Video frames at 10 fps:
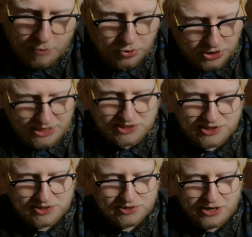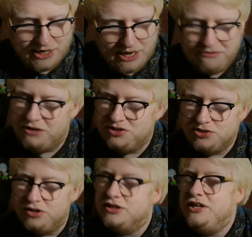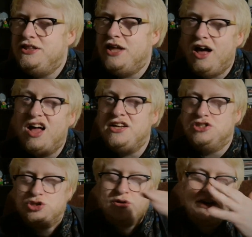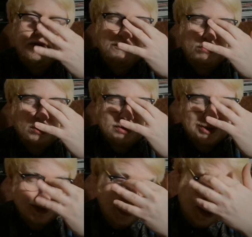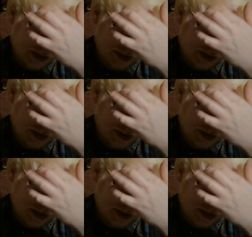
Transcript: But this is like, even though it's sort of like the higher strength ones,